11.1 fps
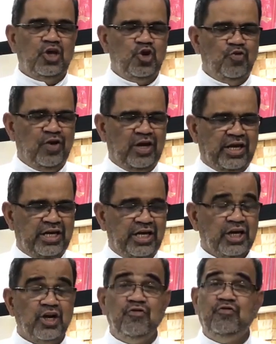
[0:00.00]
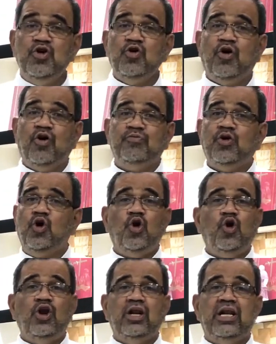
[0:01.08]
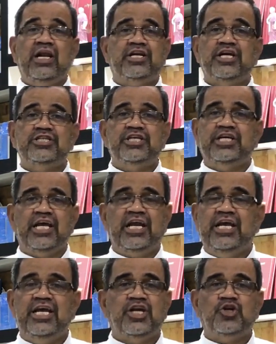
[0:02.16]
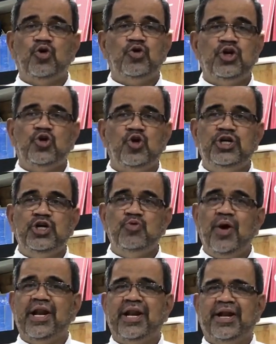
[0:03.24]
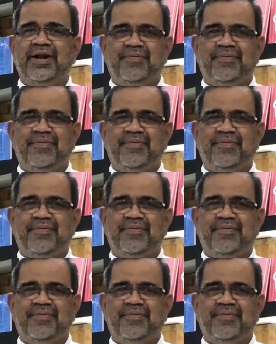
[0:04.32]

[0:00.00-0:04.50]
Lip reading: you will get a review of the whole liturgical year 2021,